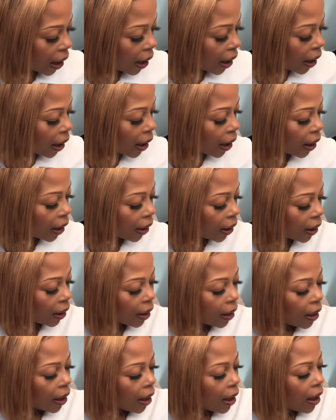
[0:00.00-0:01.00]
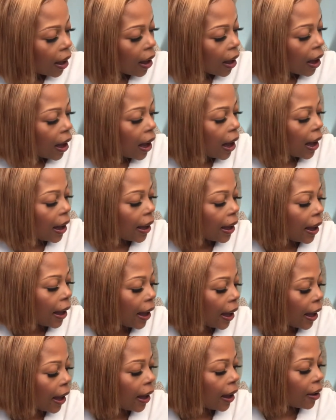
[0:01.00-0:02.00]
uh i
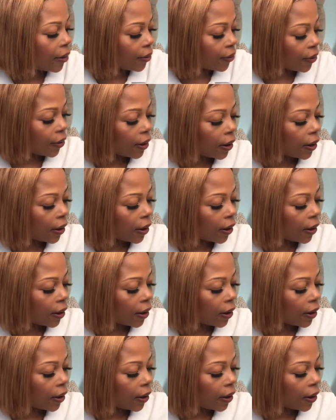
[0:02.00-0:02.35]
have